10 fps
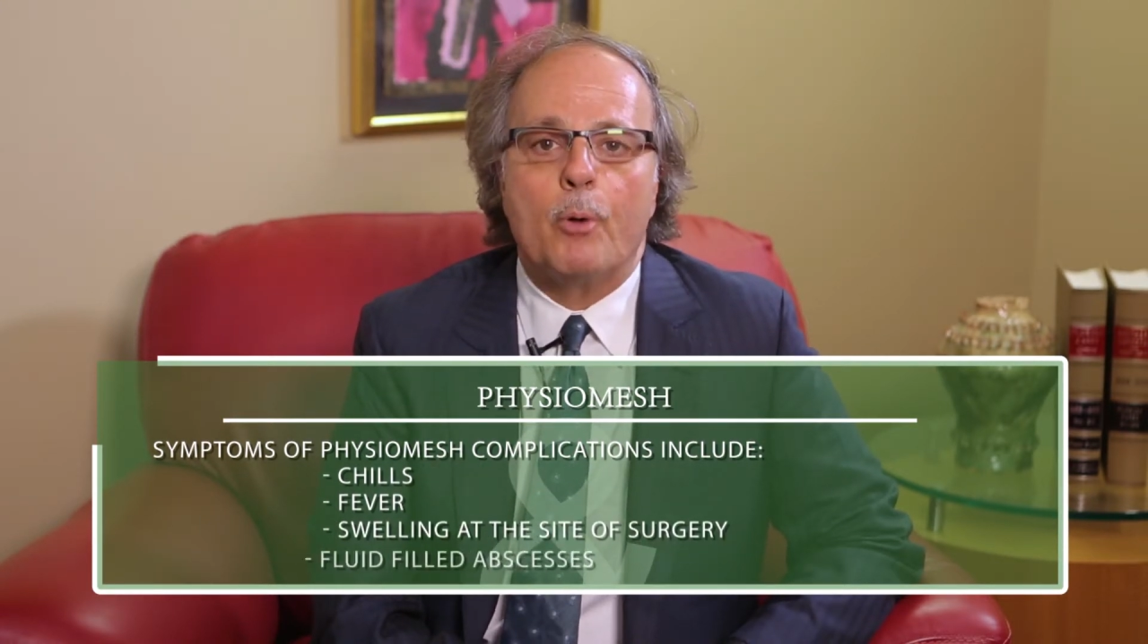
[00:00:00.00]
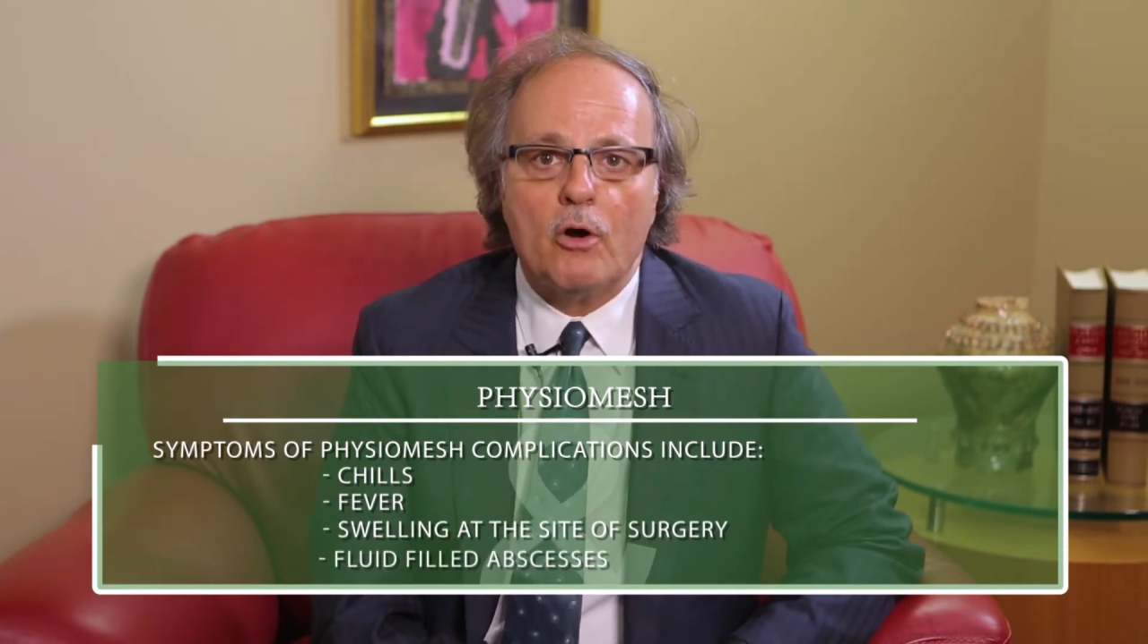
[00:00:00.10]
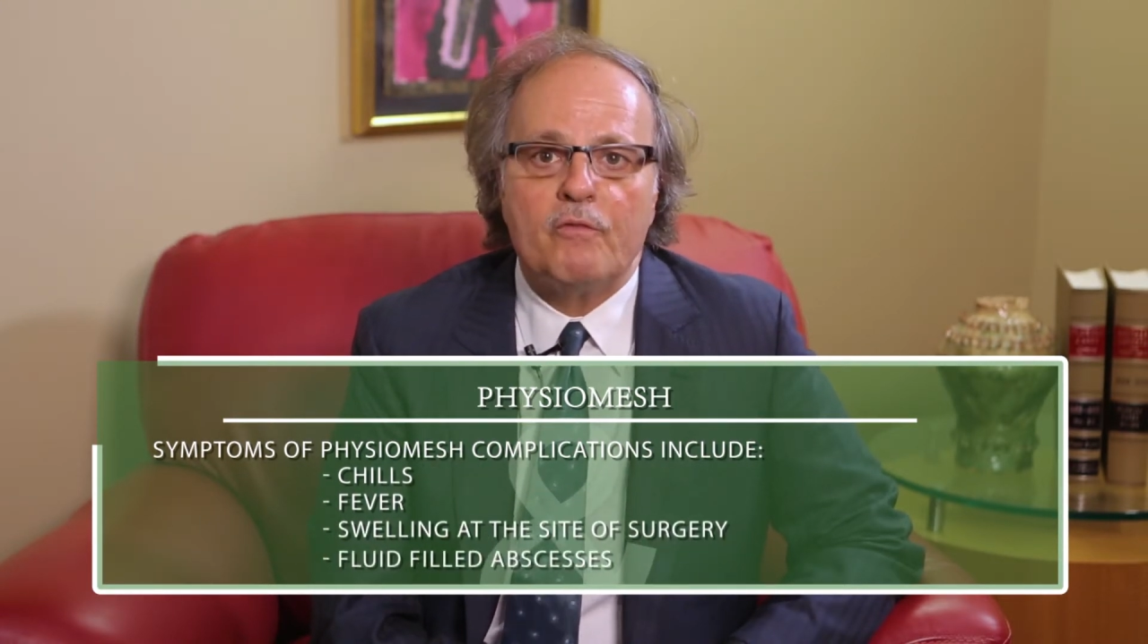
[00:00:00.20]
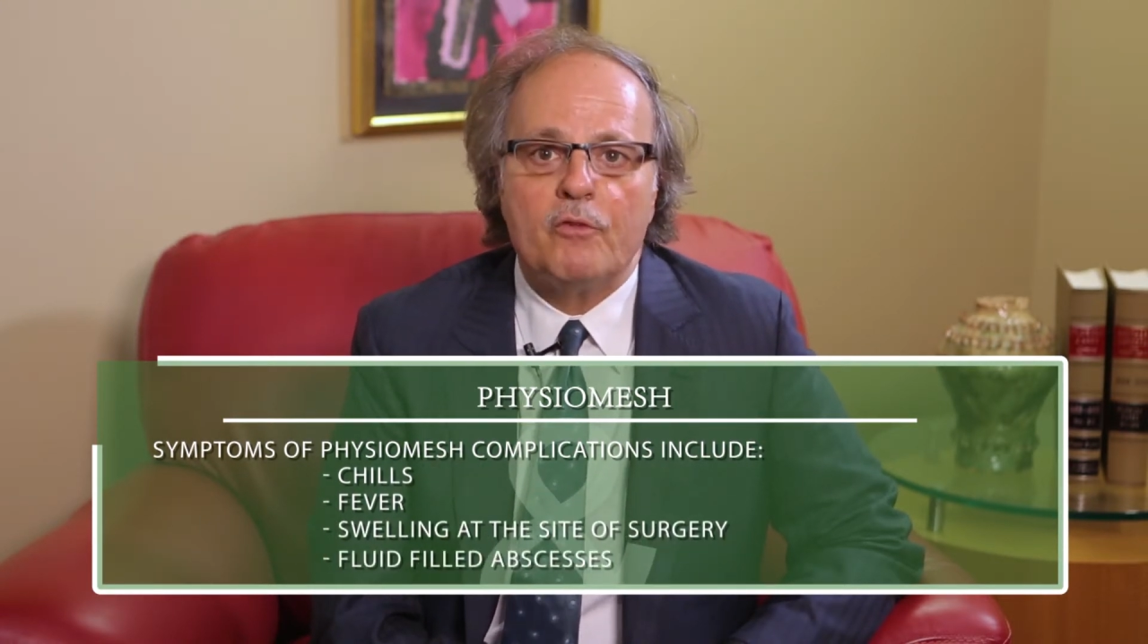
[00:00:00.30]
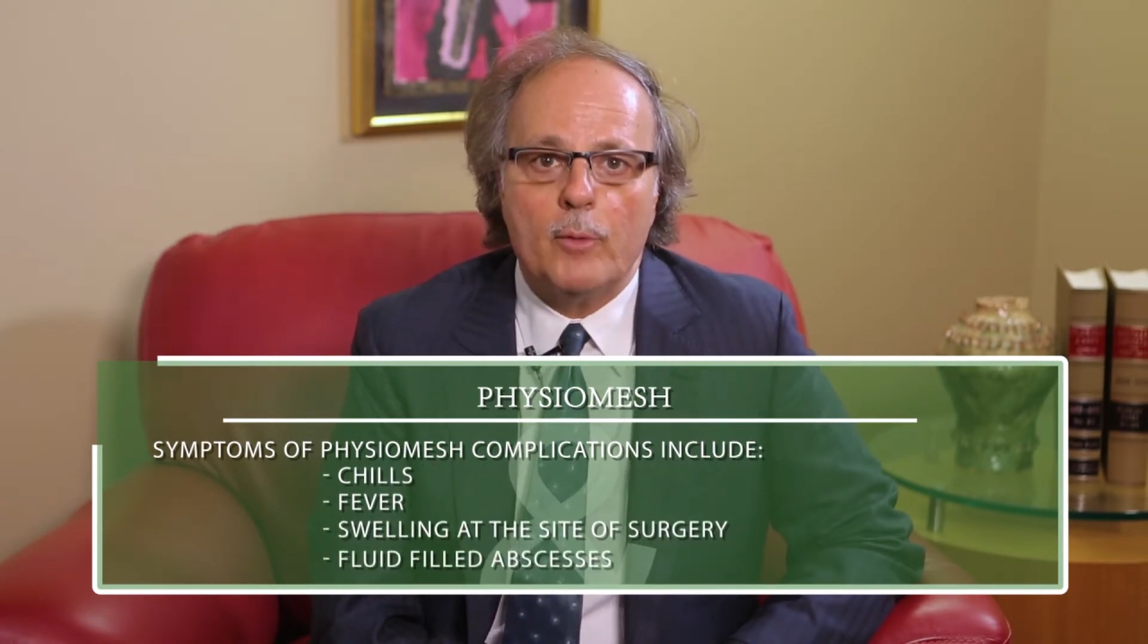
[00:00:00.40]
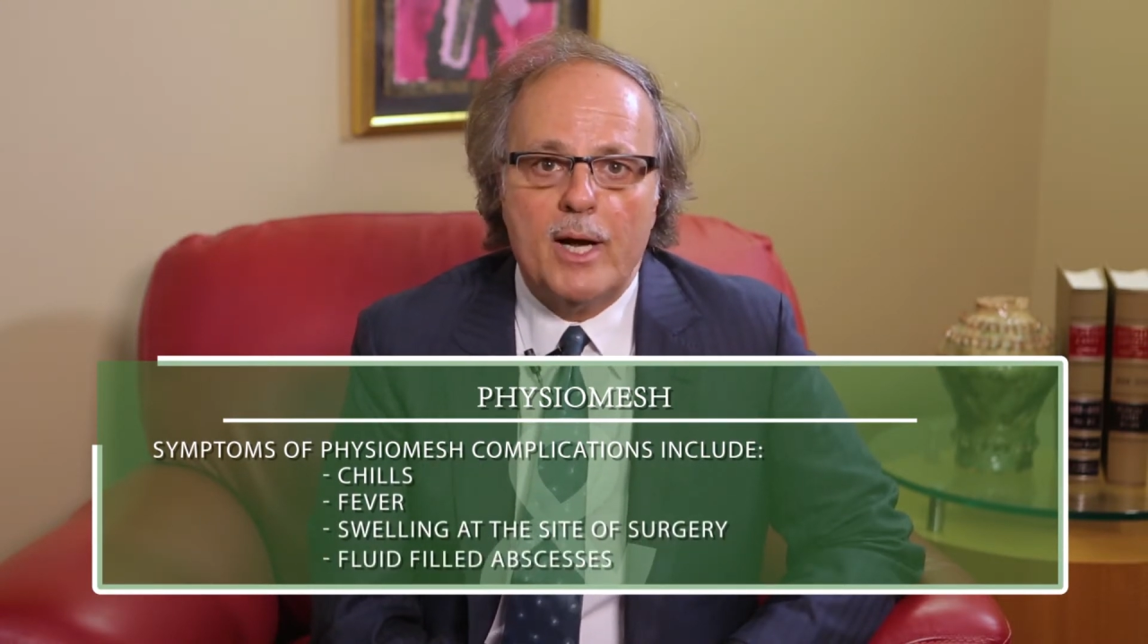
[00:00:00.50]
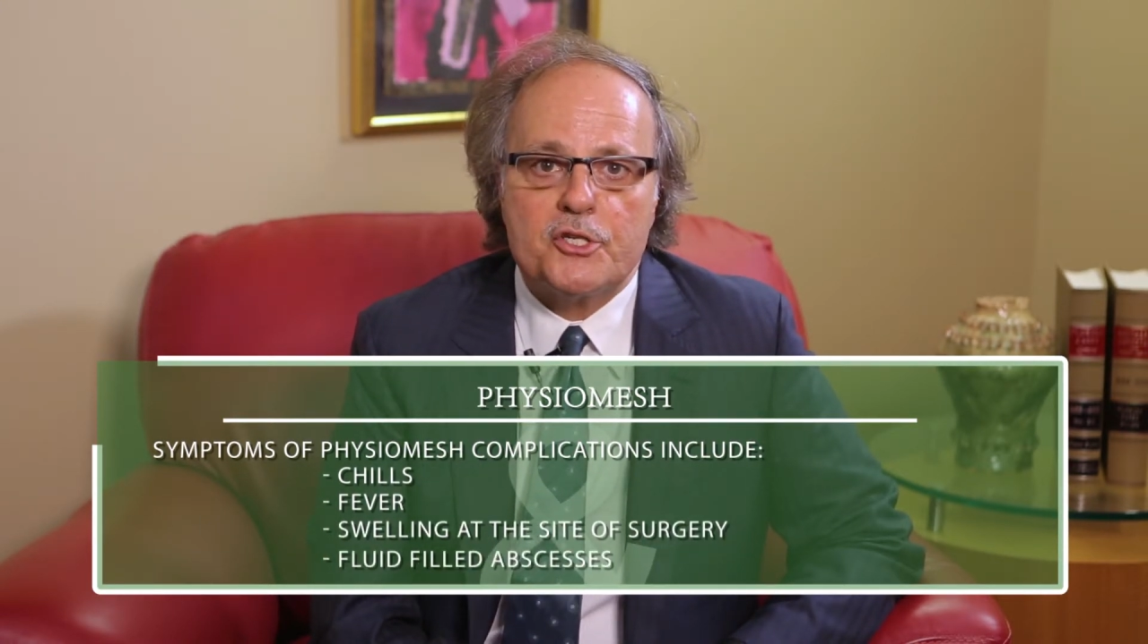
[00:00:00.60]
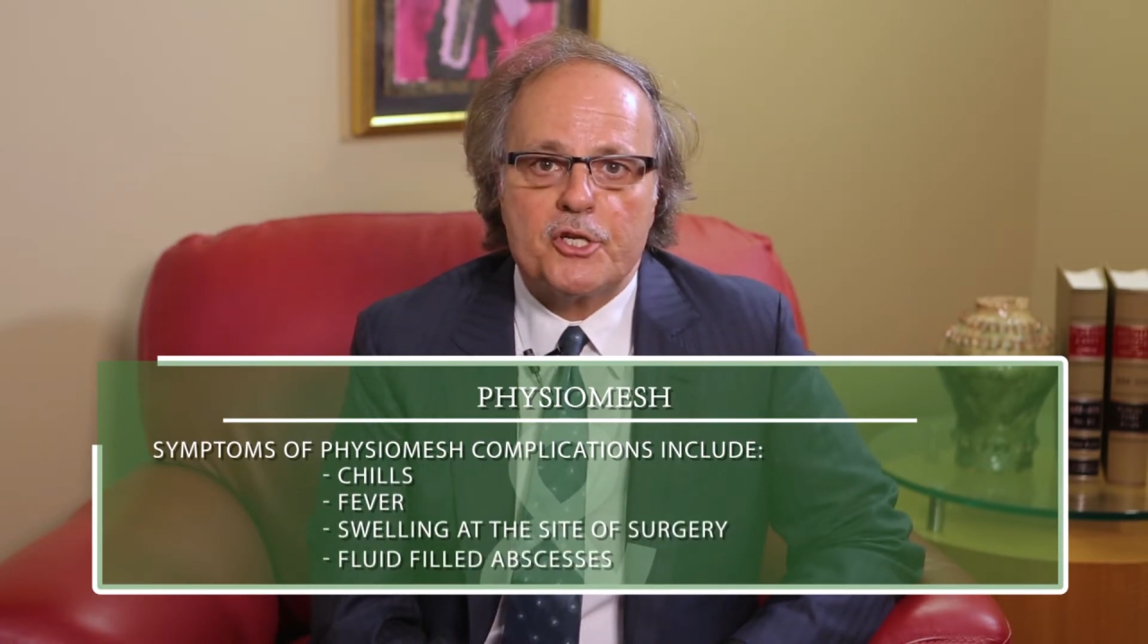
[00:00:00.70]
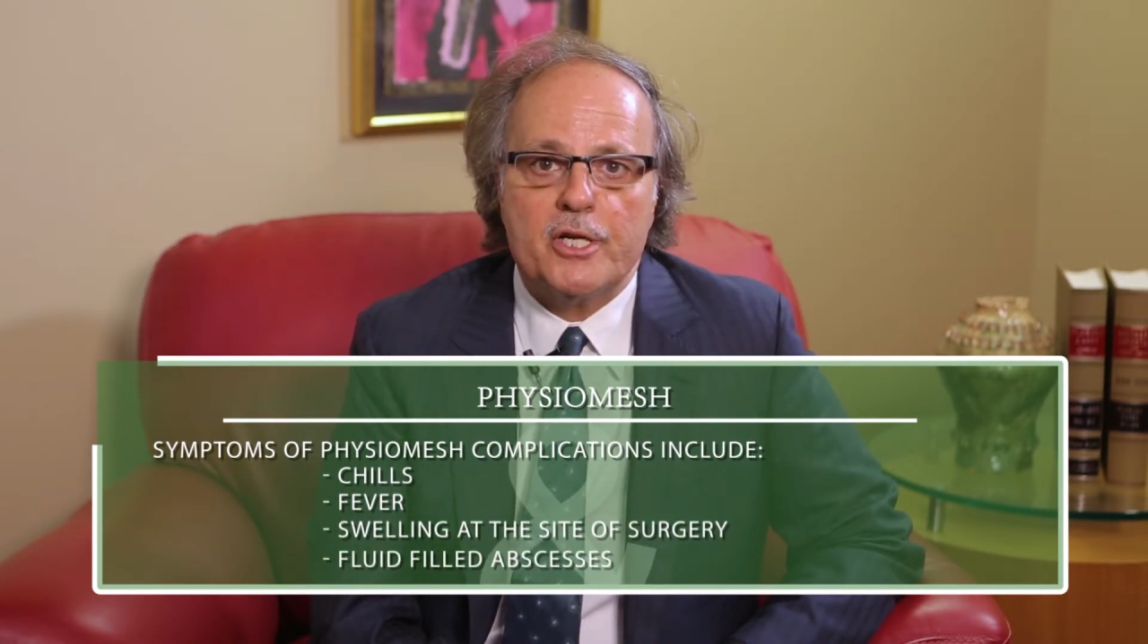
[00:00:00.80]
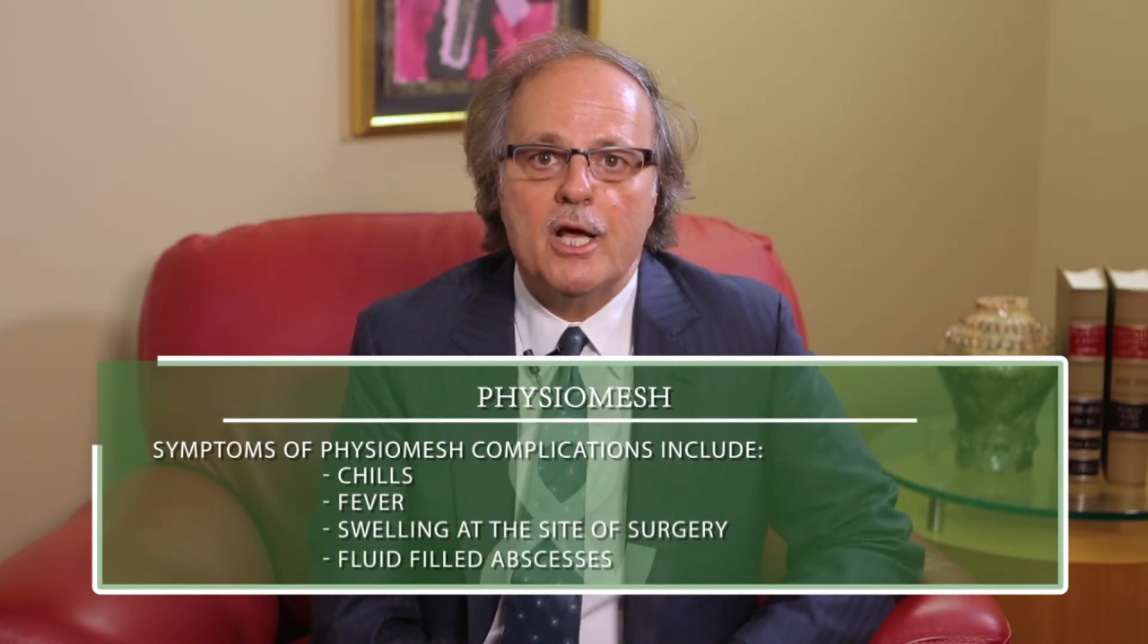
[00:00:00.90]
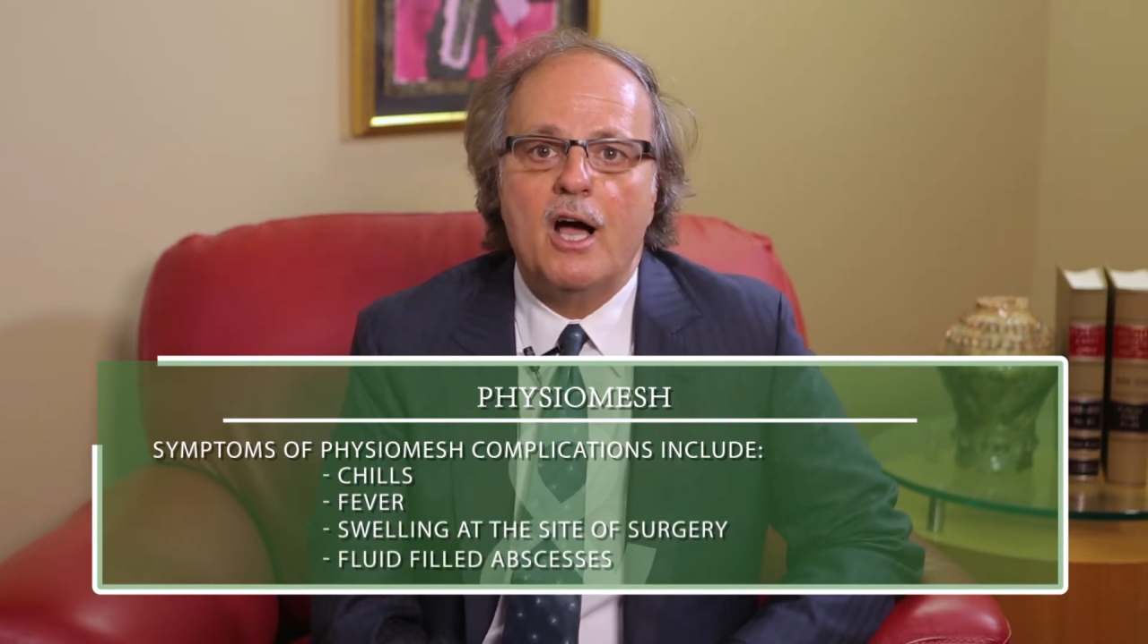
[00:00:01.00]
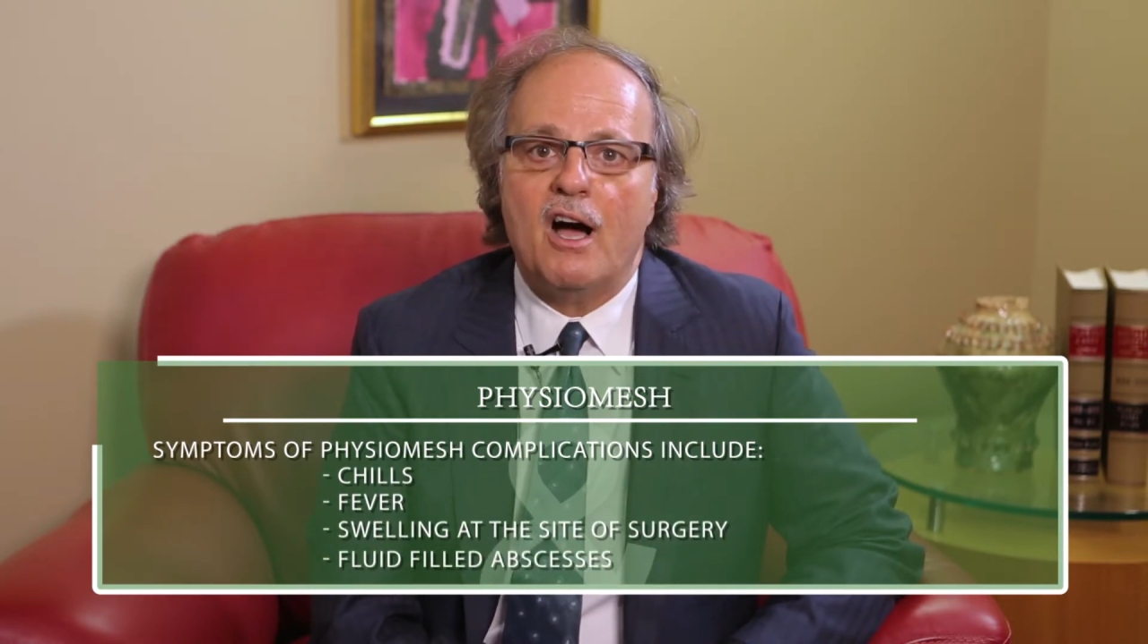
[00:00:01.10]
perforation